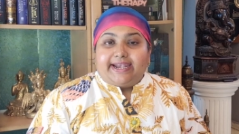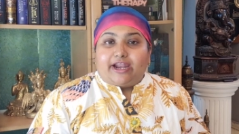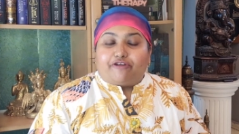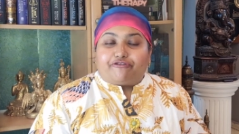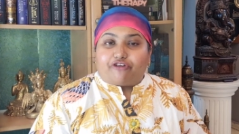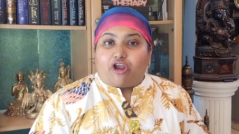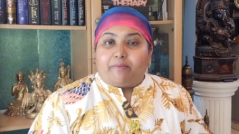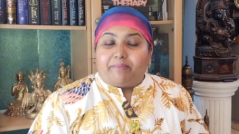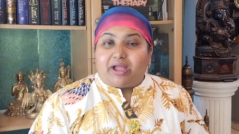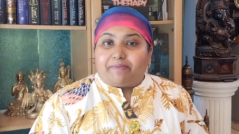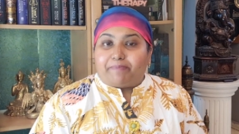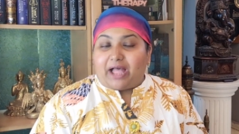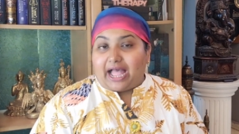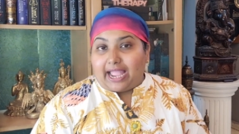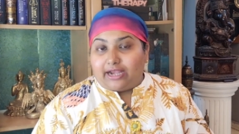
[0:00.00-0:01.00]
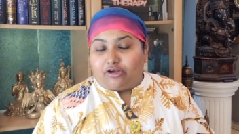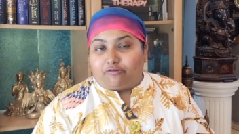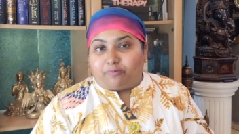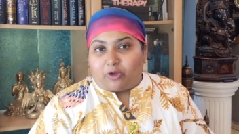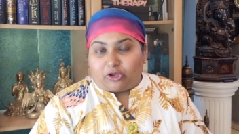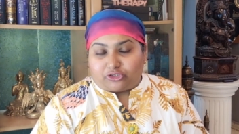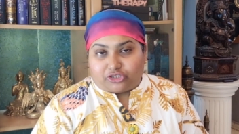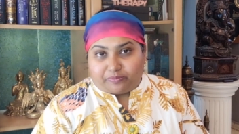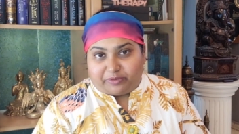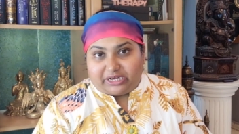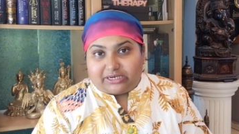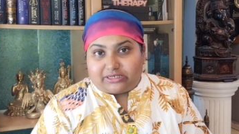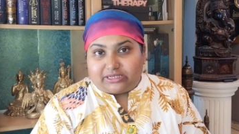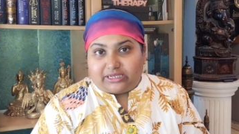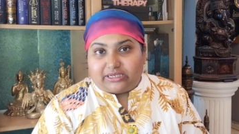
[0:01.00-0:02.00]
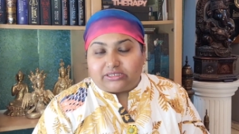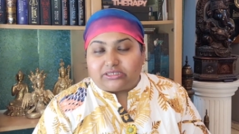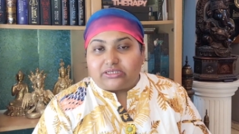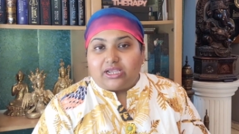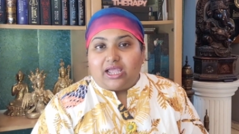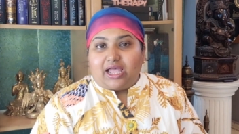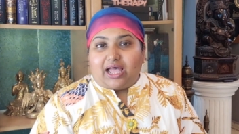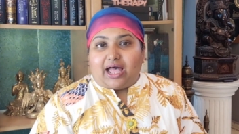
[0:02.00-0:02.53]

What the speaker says: Now, from my pile of possibilities,